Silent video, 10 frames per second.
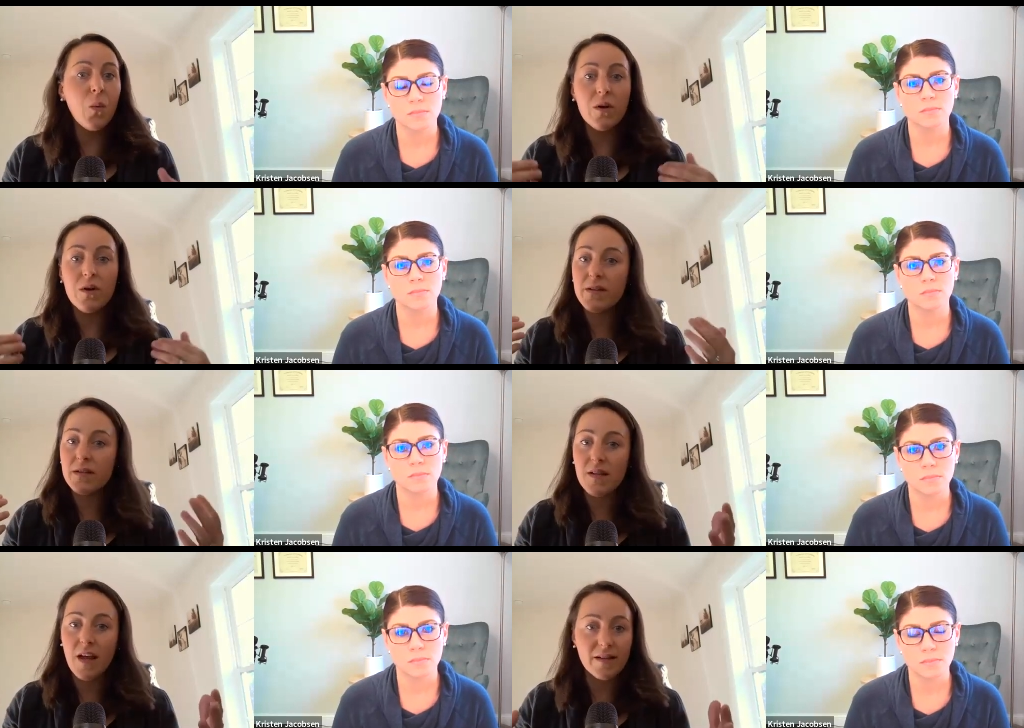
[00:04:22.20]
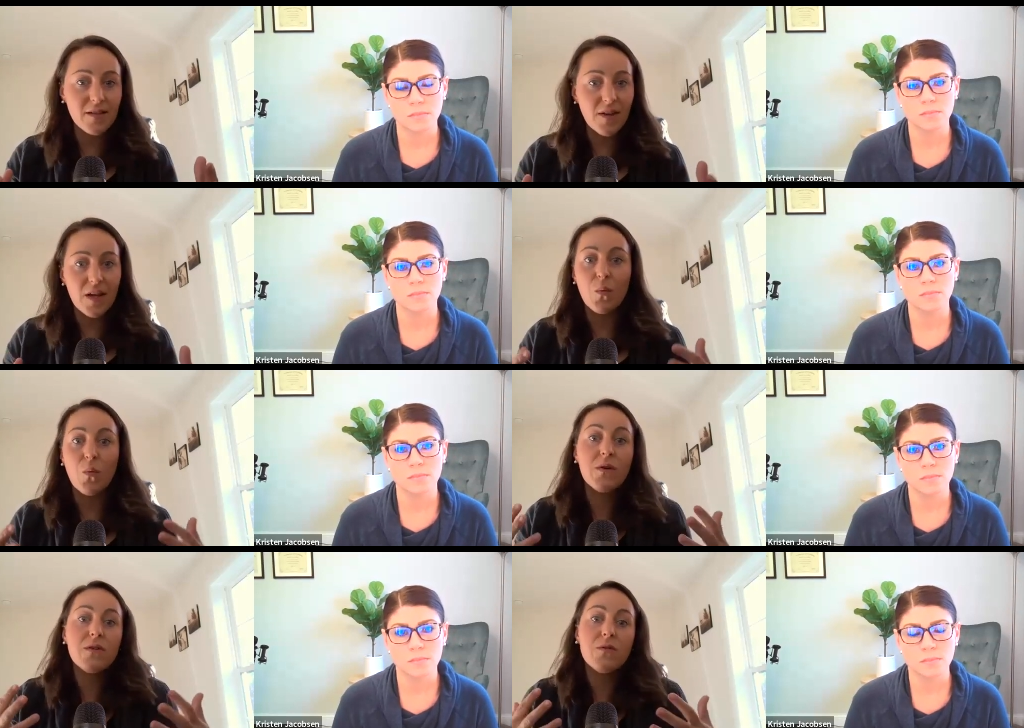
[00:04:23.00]
Speaker 1: what are the signs of it
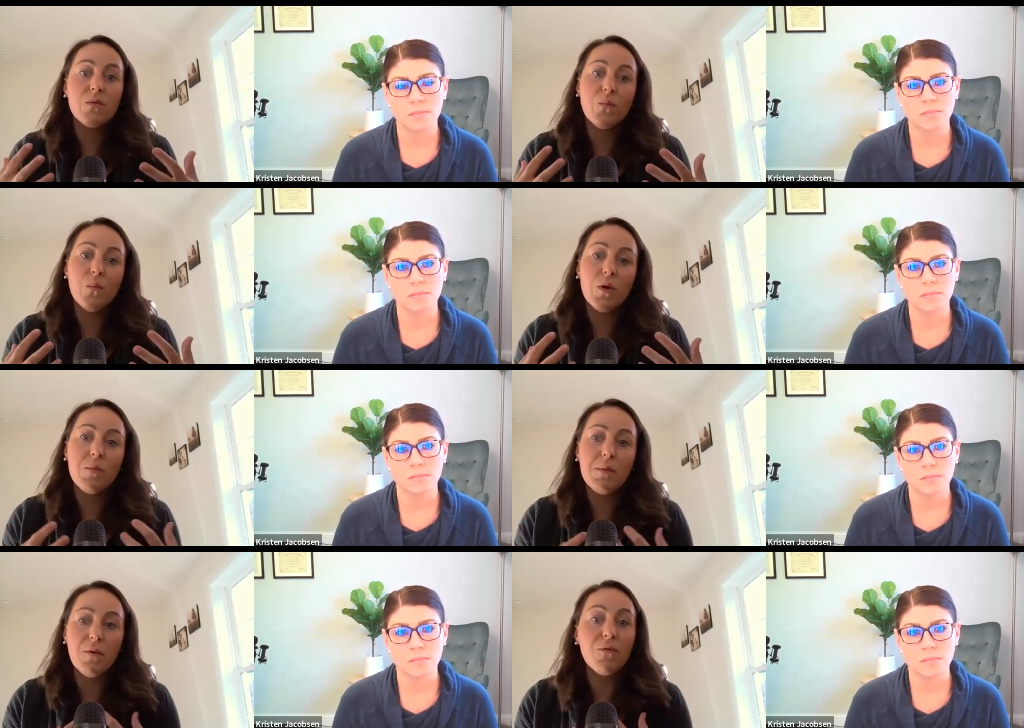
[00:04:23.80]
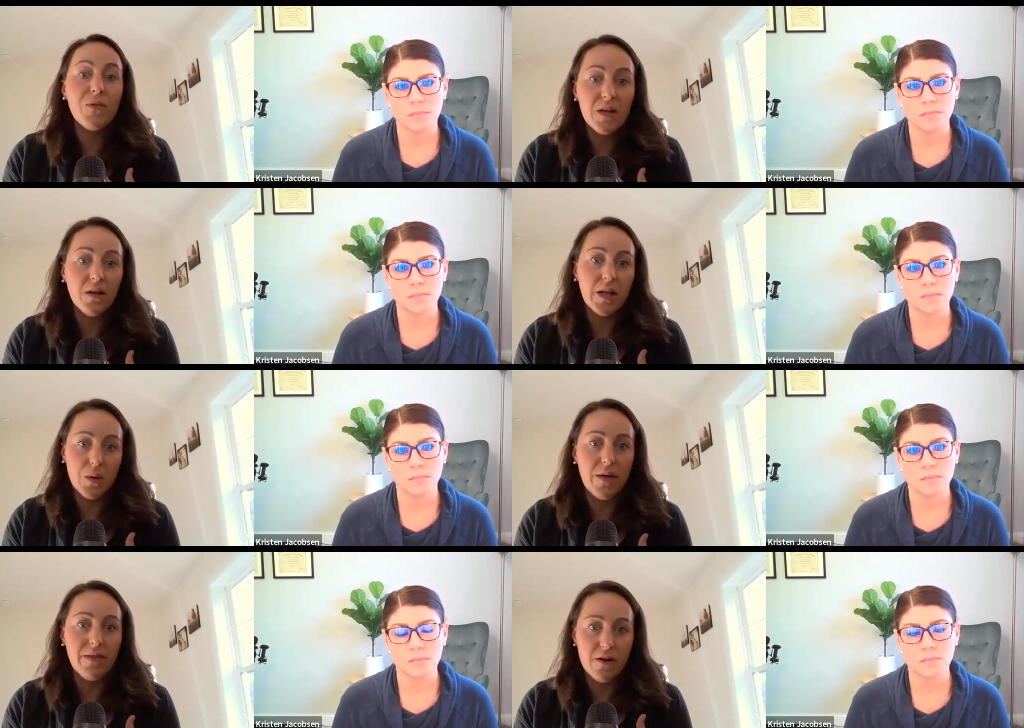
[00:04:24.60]
what are what do people feel
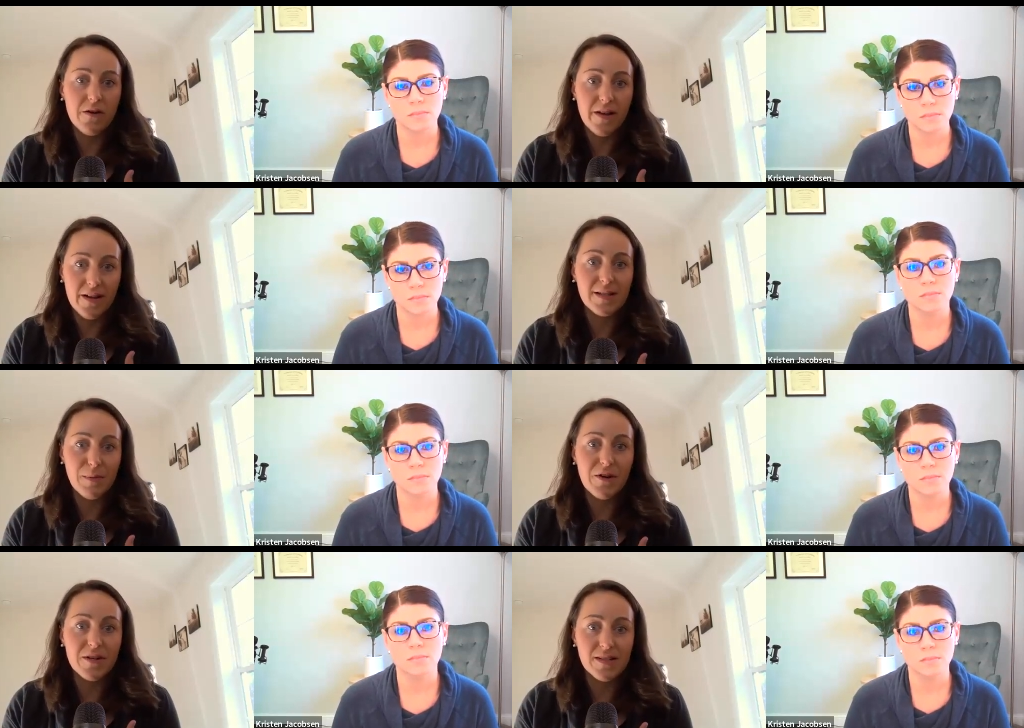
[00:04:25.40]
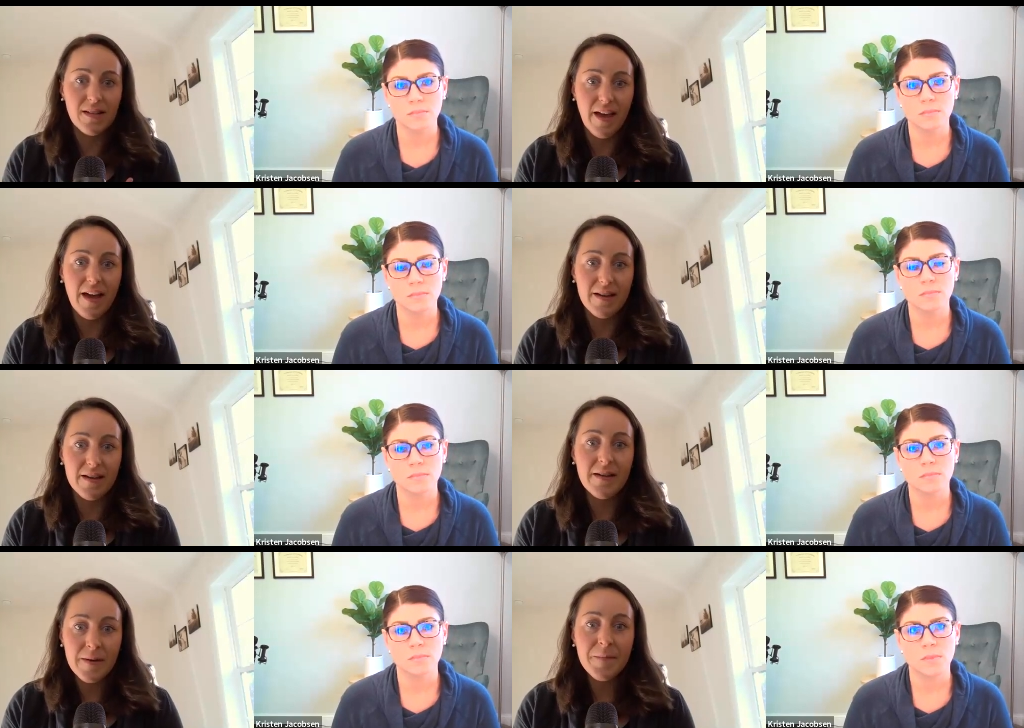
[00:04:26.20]
like when they're experiencing that
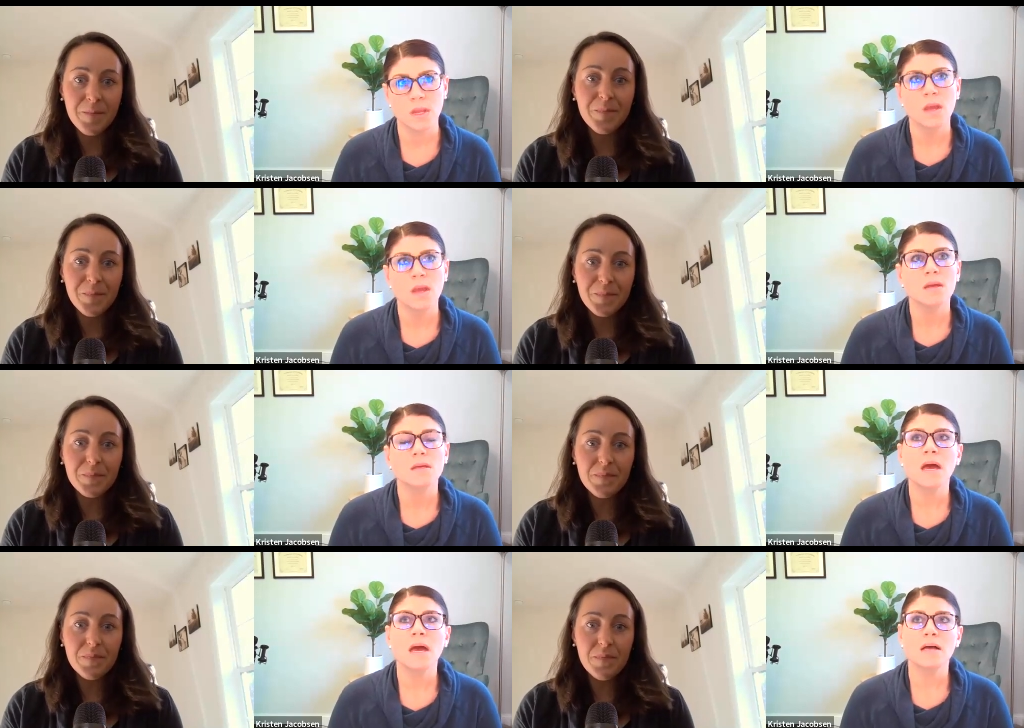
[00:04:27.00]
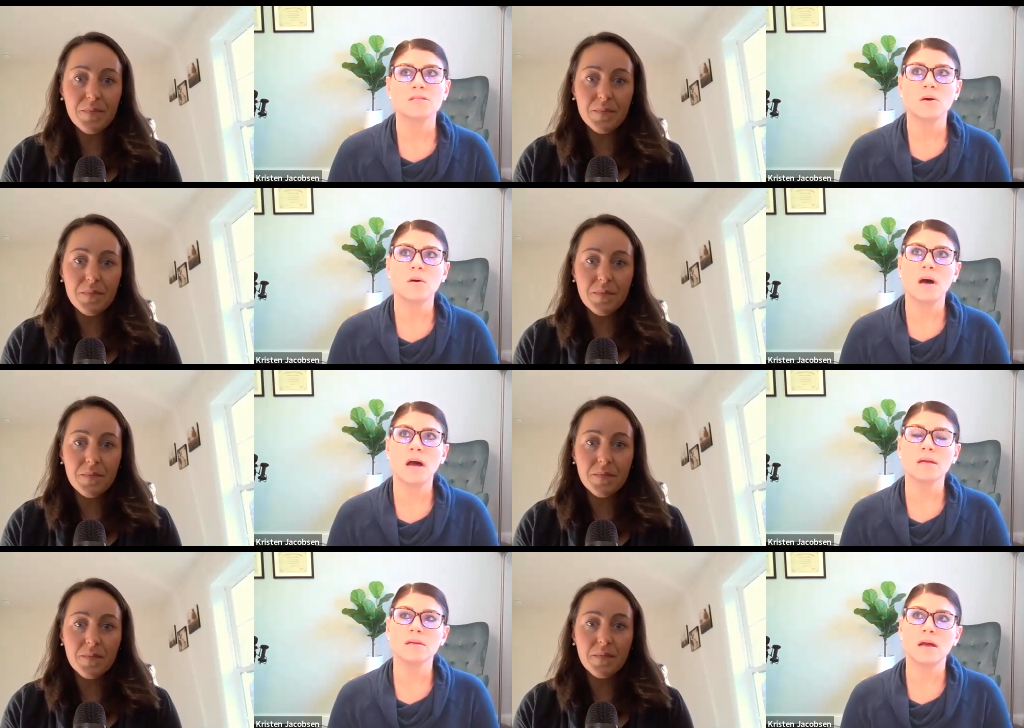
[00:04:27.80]
Speaker 2: yeah so
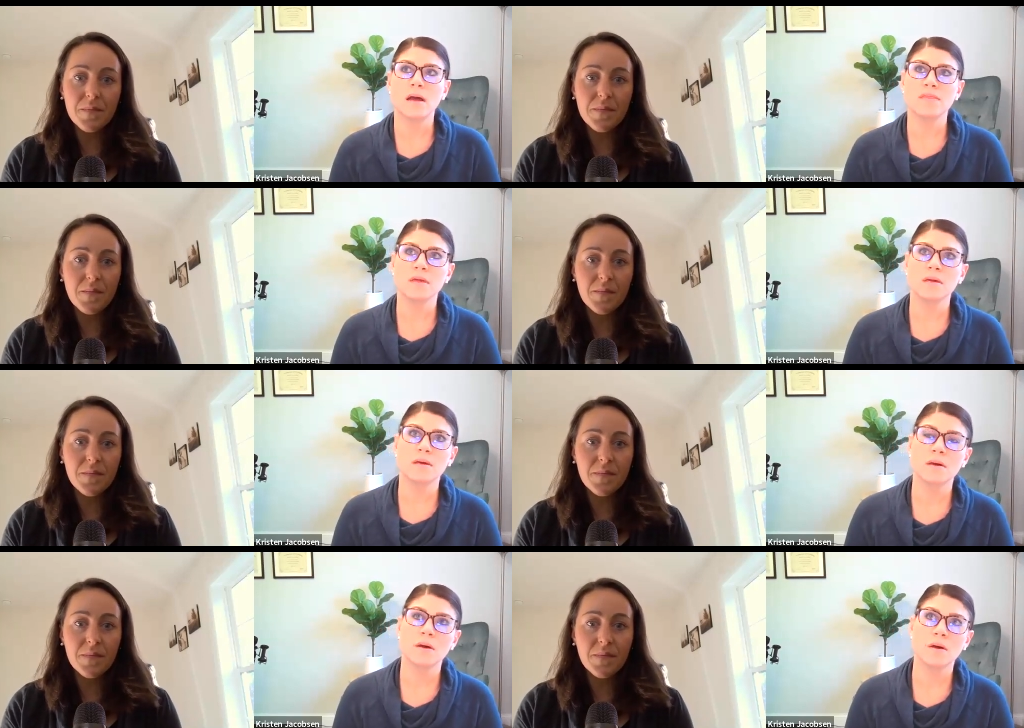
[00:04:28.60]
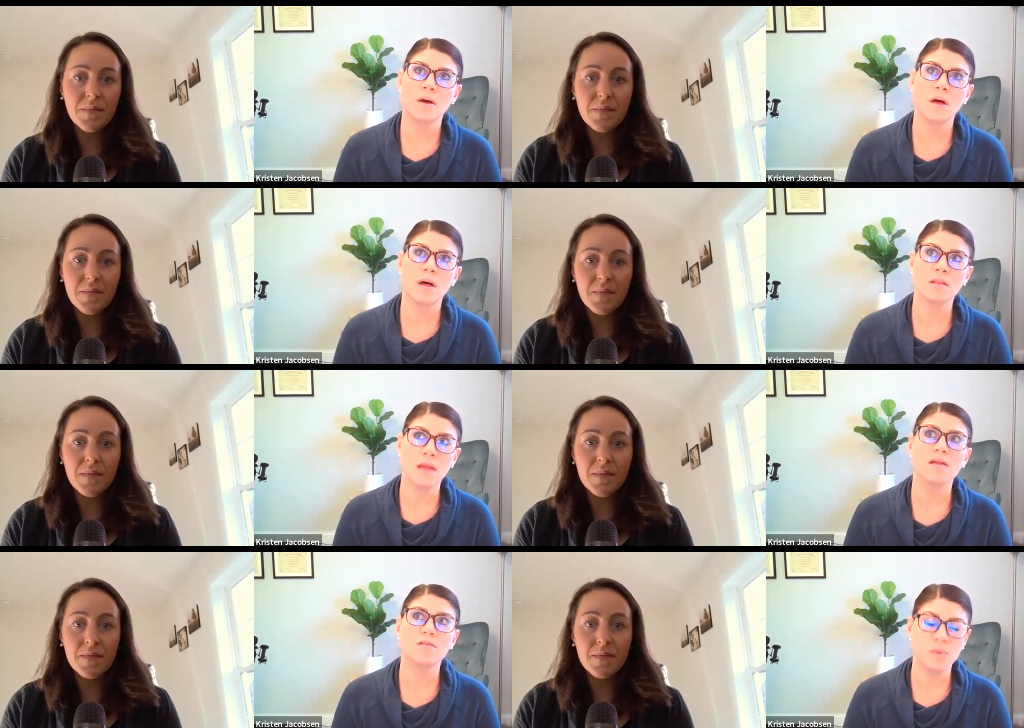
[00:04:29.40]
i i think a
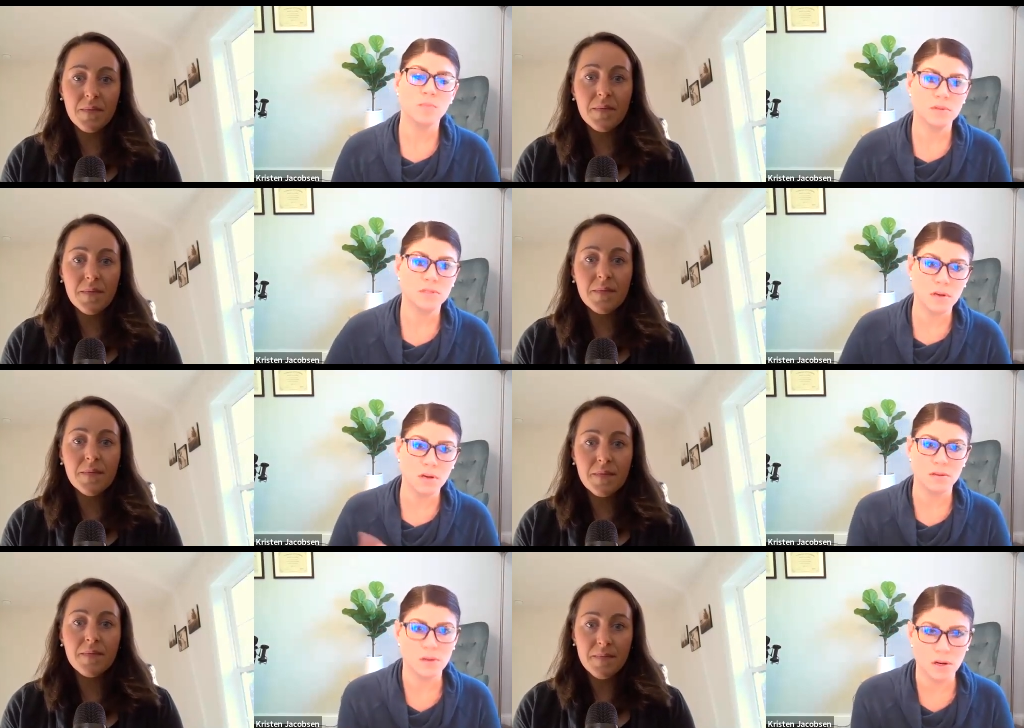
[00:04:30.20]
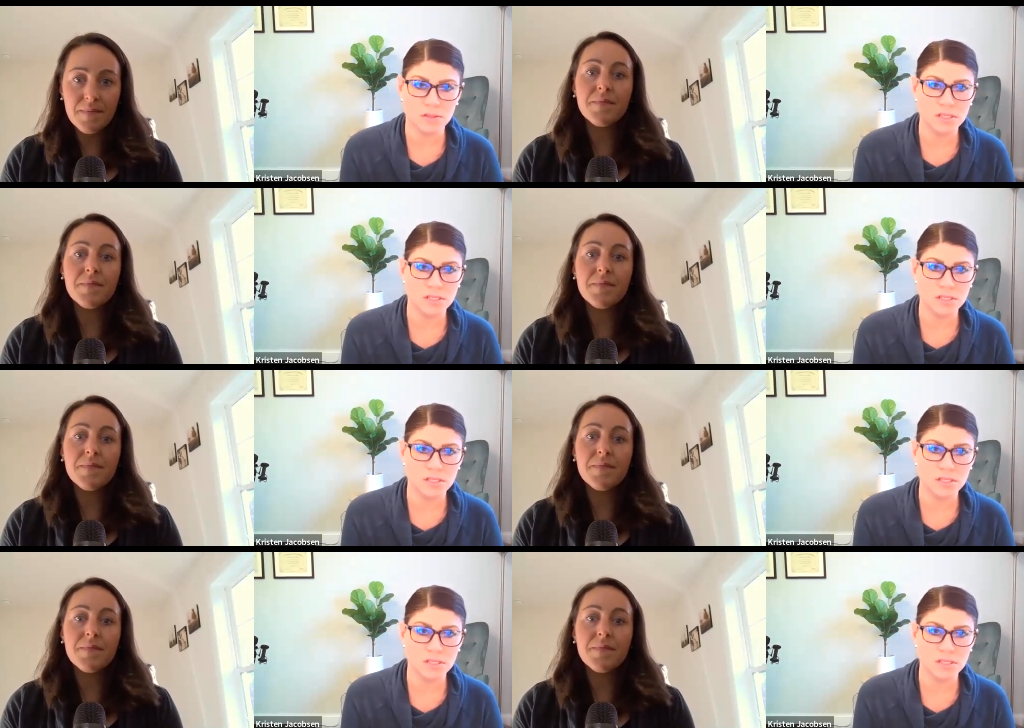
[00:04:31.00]
lot of people are are